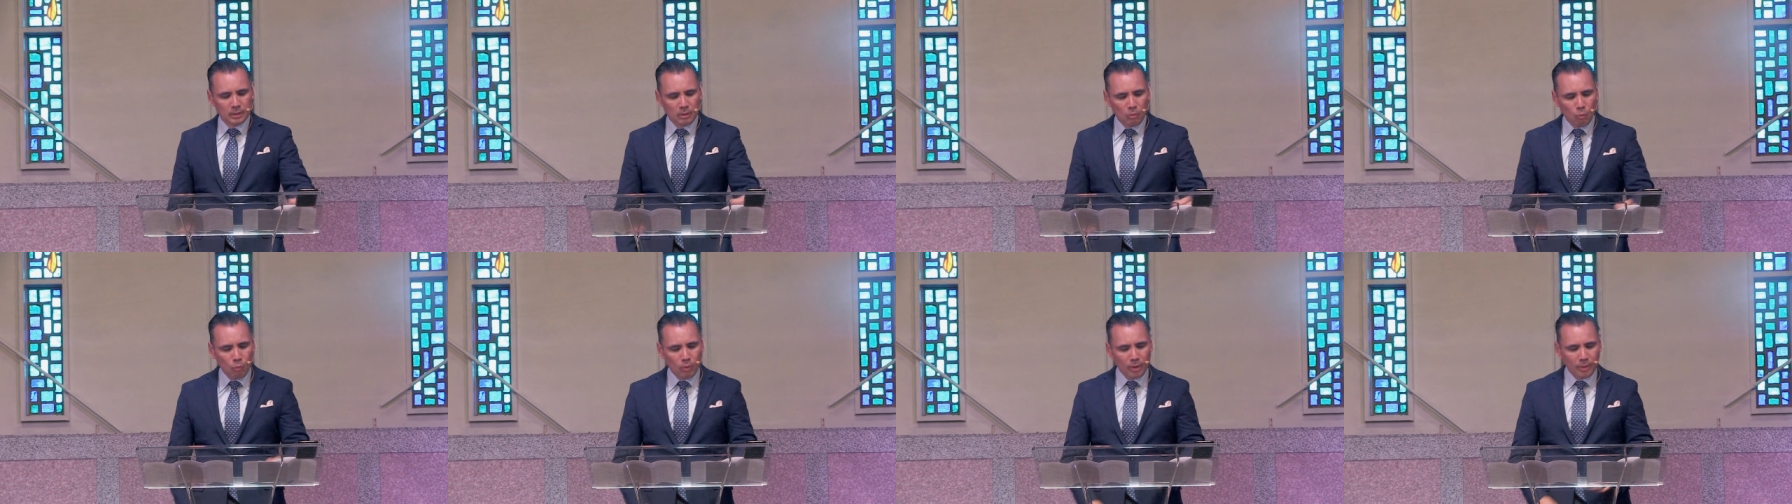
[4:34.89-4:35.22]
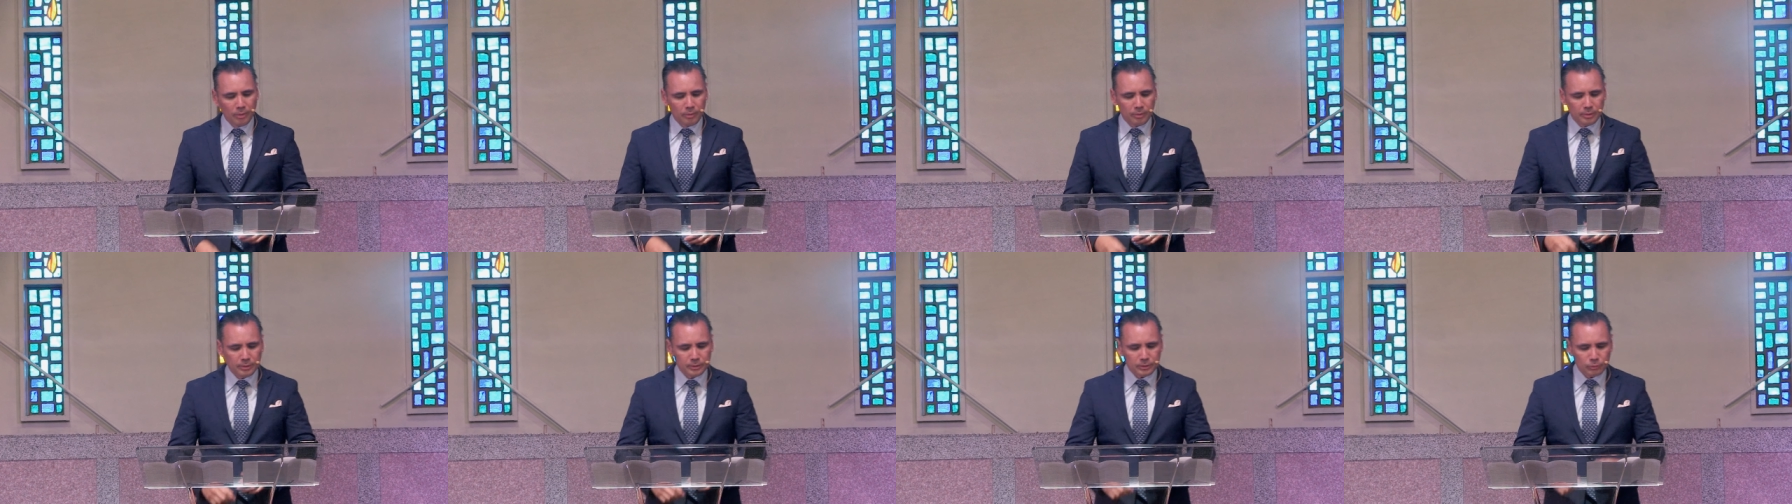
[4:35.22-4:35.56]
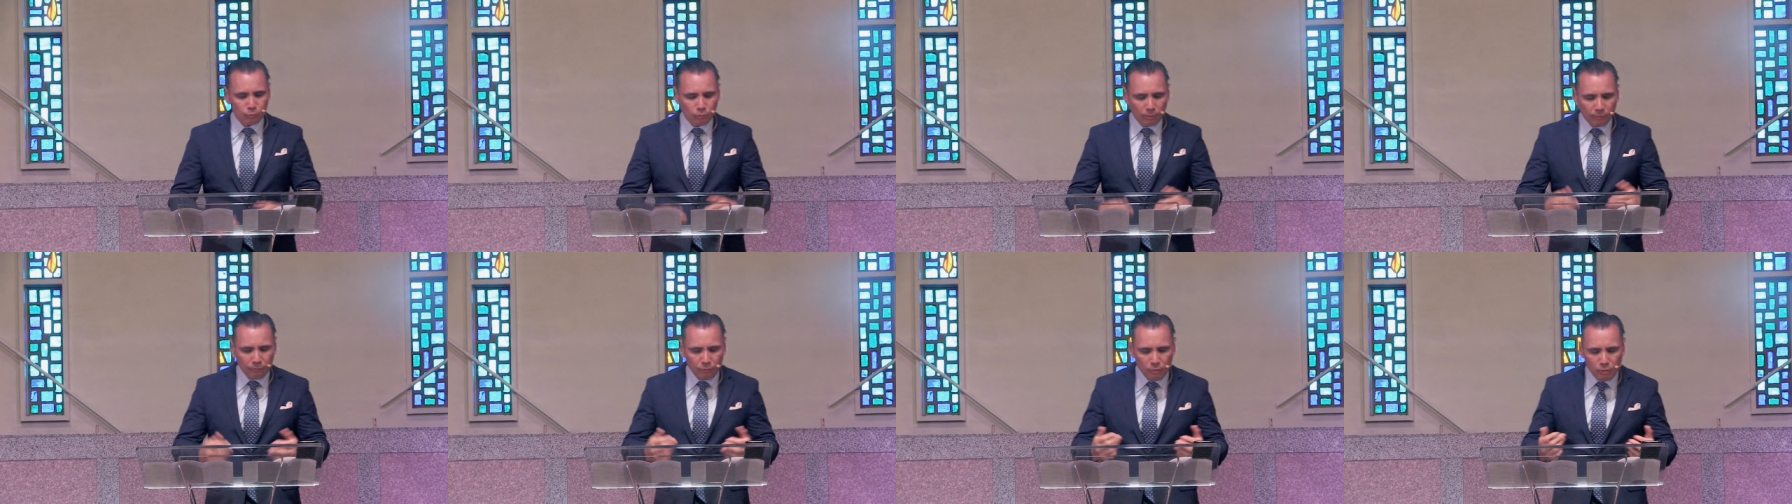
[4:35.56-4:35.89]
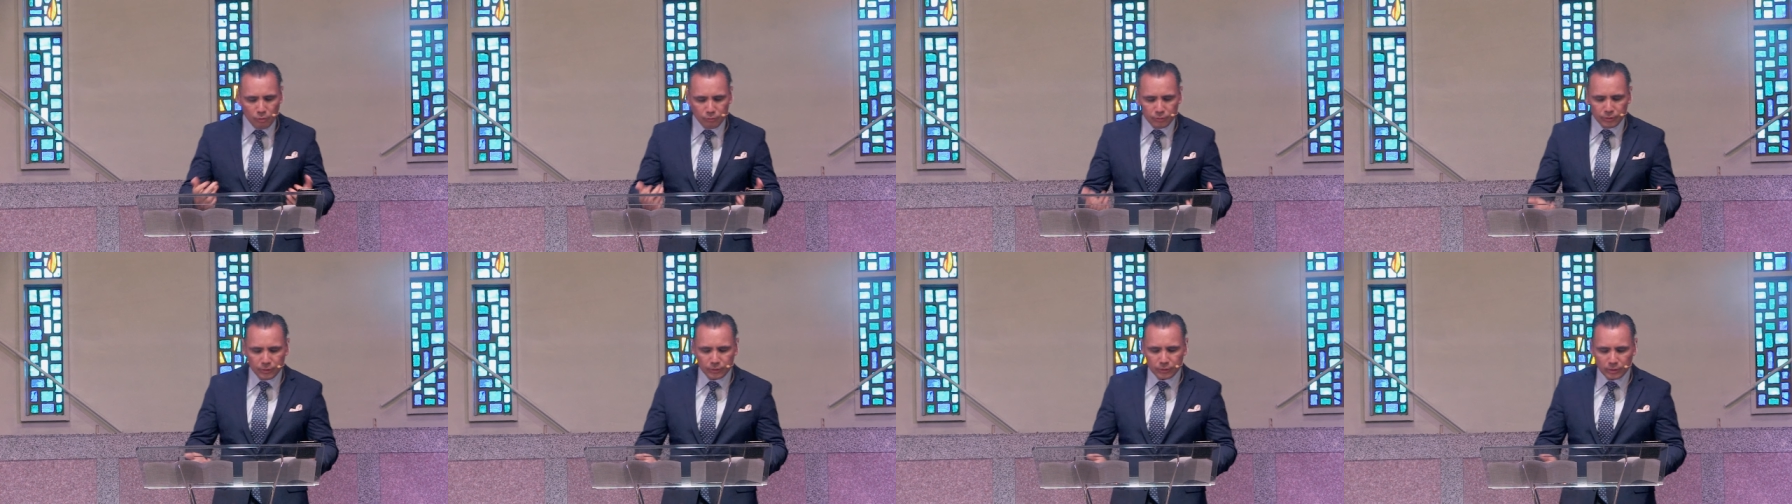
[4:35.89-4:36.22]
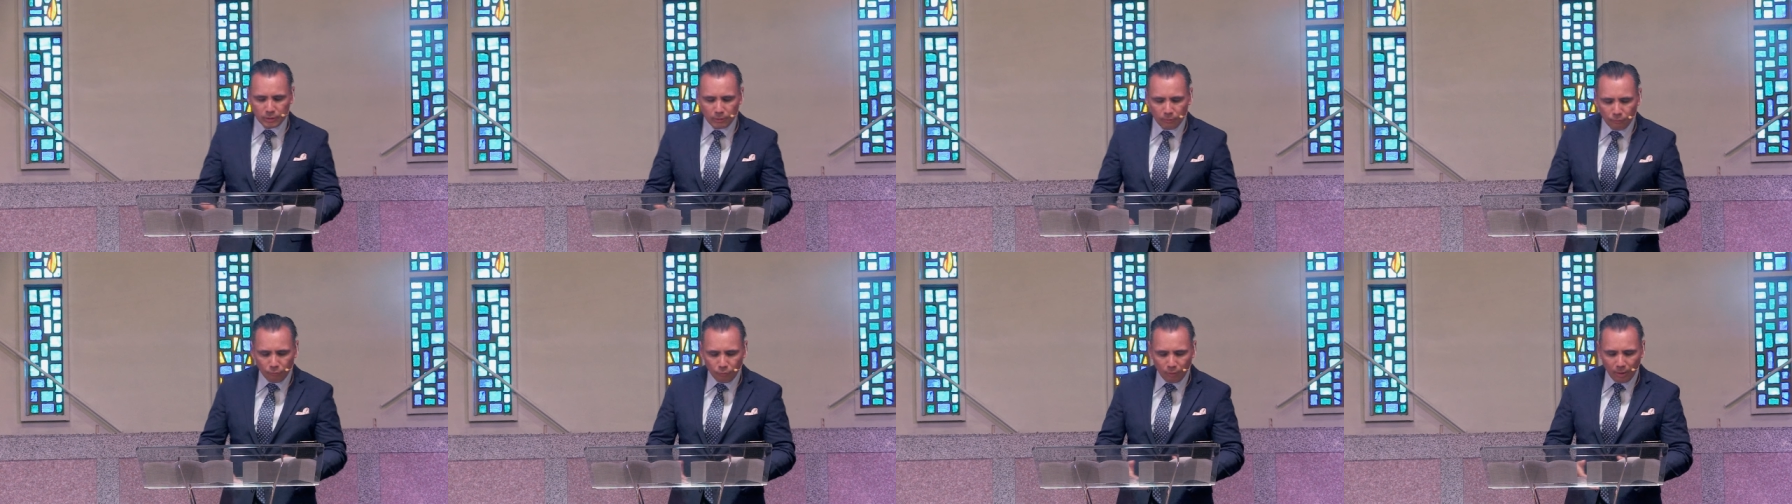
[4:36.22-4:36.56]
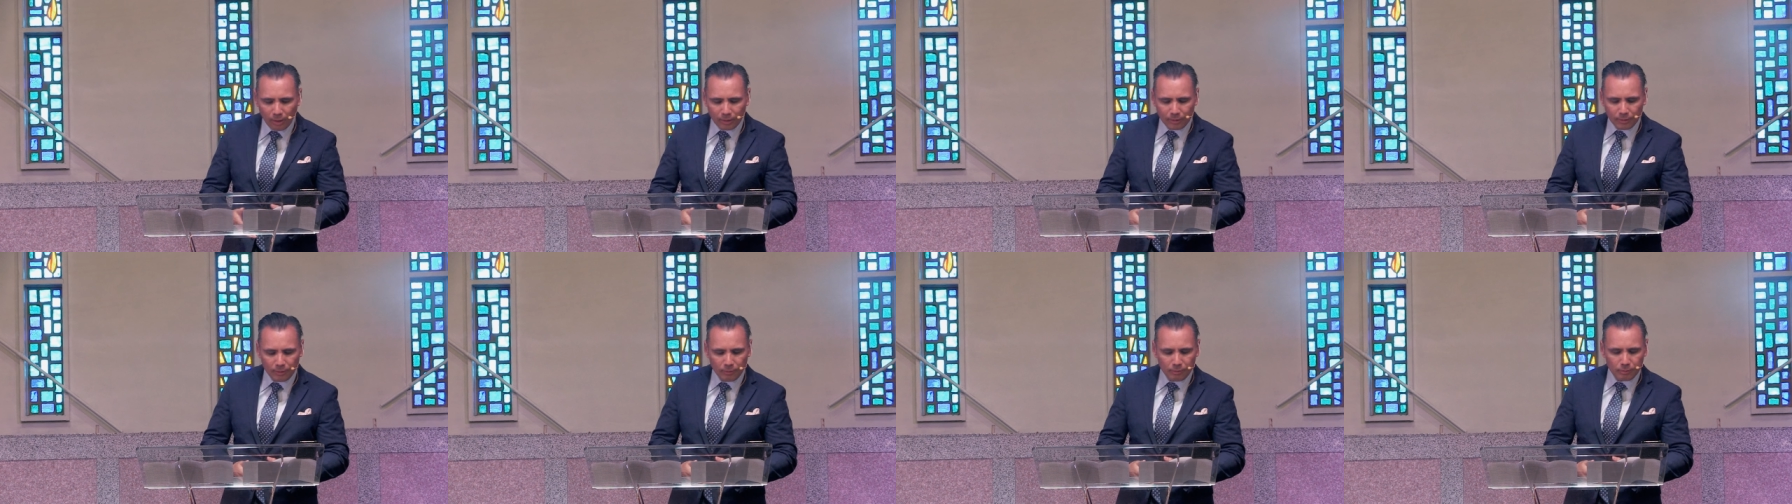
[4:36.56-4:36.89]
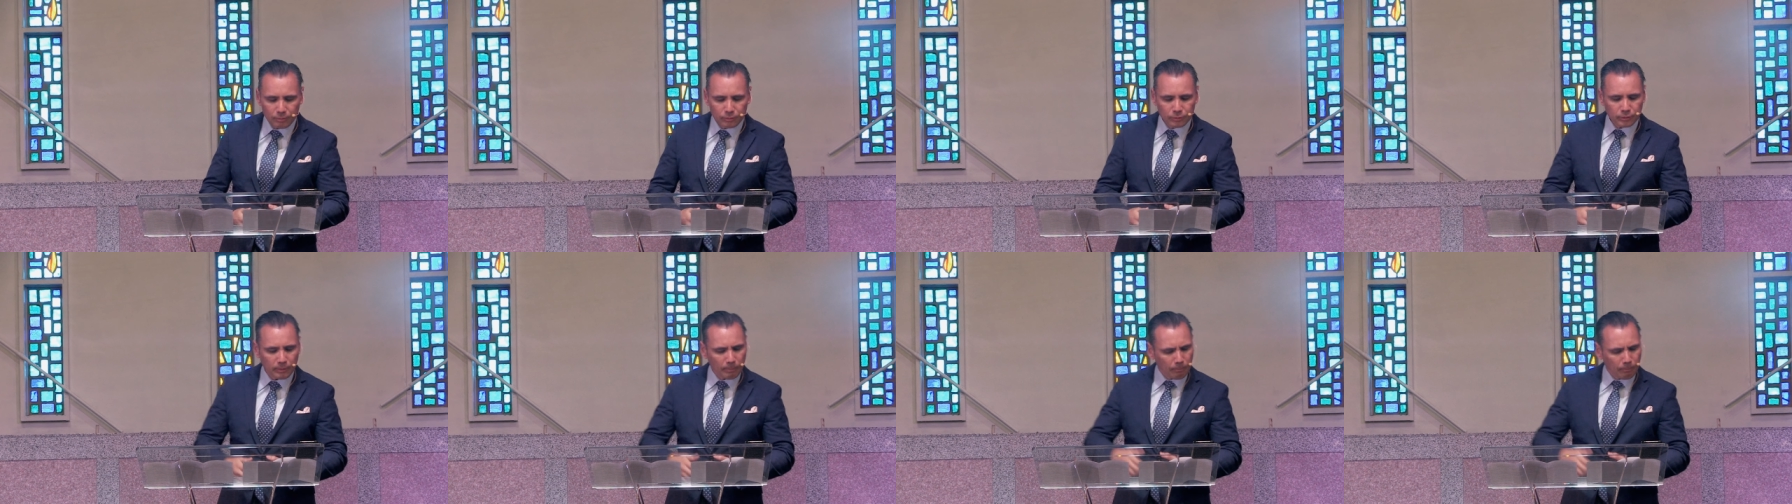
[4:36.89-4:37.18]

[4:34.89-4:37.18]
Whether it's refusing to defraud others,